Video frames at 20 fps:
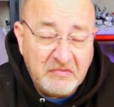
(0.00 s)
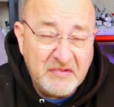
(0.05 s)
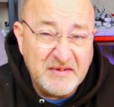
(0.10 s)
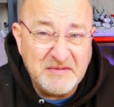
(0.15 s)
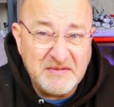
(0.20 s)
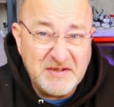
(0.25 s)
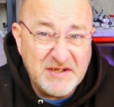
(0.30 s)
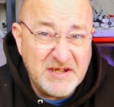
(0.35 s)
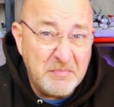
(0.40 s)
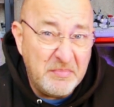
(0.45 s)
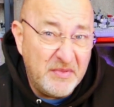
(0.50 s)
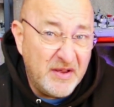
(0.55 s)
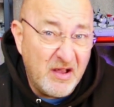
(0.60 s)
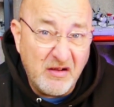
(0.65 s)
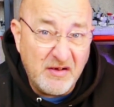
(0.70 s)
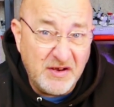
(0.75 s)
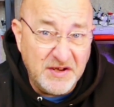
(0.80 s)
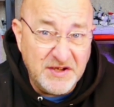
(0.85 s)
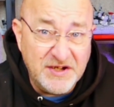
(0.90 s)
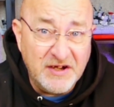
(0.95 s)
something I
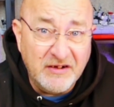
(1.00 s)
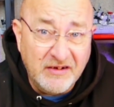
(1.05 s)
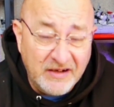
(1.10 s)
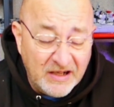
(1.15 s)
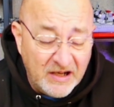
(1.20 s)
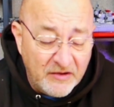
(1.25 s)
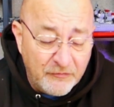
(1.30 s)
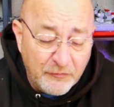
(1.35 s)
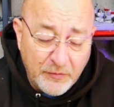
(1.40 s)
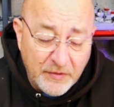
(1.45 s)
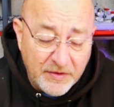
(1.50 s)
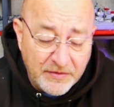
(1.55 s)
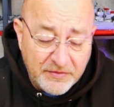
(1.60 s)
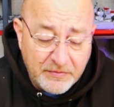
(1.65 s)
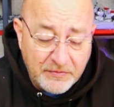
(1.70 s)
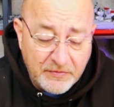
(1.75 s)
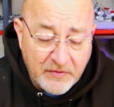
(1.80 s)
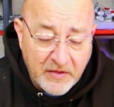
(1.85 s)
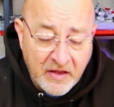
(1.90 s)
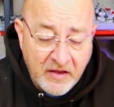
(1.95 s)
can certainly live
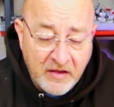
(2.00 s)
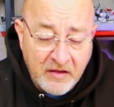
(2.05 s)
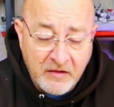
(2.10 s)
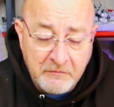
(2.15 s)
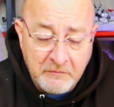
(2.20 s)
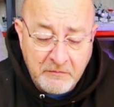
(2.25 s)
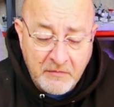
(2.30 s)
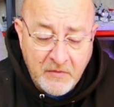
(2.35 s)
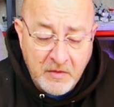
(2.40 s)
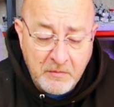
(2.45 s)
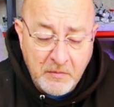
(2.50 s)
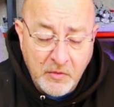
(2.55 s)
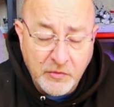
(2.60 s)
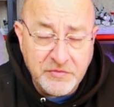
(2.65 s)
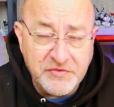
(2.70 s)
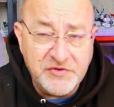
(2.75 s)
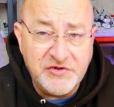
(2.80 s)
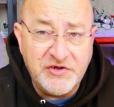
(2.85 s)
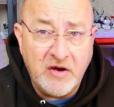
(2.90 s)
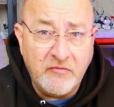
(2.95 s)
with. My
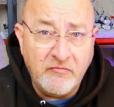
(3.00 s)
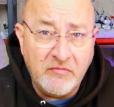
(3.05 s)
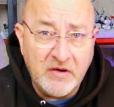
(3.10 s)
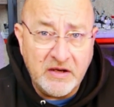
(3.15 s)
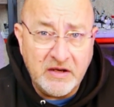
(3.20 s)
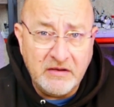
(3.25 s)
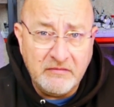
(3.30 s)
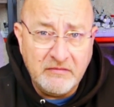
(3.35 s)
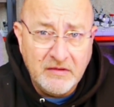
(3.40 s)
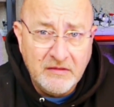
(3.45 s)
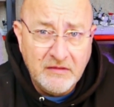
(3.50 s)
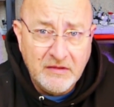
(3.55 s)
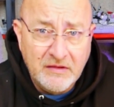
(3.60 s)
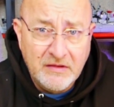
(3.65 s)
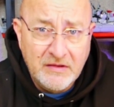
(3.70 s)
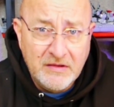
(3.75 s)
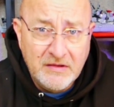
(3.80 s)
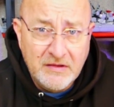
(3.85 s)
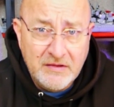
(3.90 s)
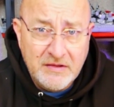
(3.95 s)
models generally
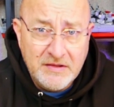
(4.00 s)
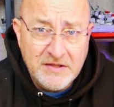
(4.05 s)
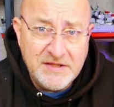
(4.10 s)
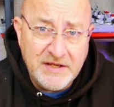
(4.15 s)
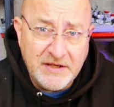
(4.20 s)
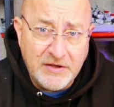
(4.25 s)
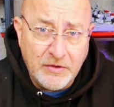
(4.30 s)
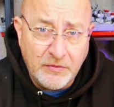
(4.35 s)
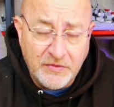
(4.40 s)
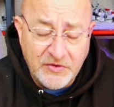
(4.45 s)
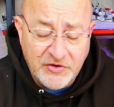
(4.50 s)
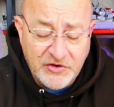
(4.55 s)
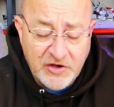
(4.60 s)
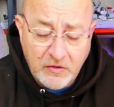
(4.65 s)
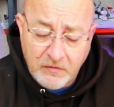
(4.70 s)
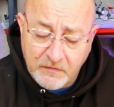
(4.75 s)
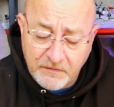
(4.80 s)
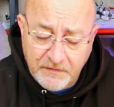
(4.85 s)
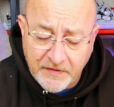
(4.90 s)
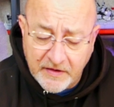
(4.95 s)
sit on the
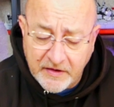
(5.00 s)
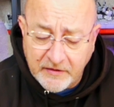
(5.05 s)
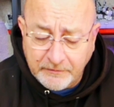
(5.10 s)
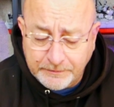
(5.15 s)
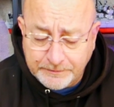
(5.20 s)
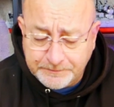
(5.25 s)
shelf there.